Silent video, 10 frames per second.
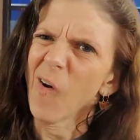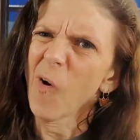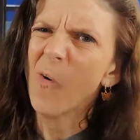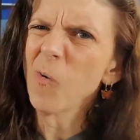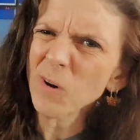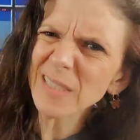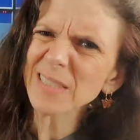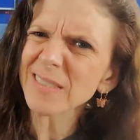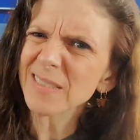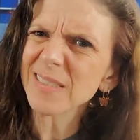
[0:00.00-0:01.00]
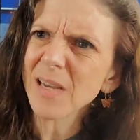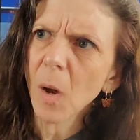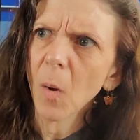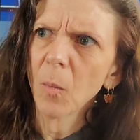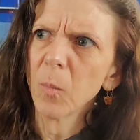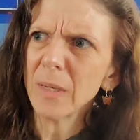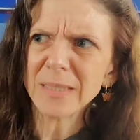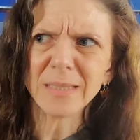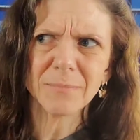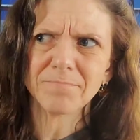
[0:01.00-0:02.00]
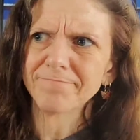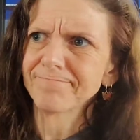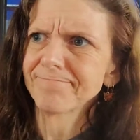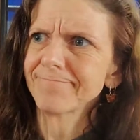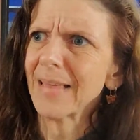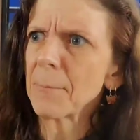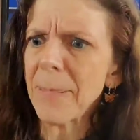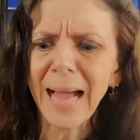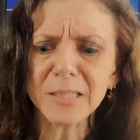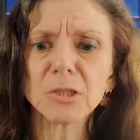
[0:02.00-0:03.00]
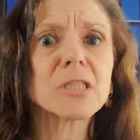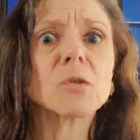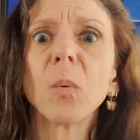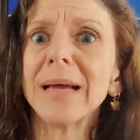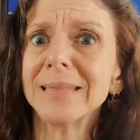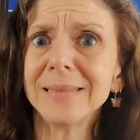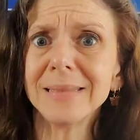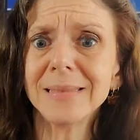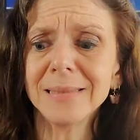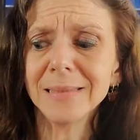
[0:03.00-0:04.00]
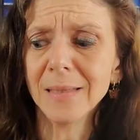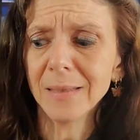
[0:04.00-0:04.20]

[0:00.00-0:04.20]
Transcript: oldest was like Patrick Swayze,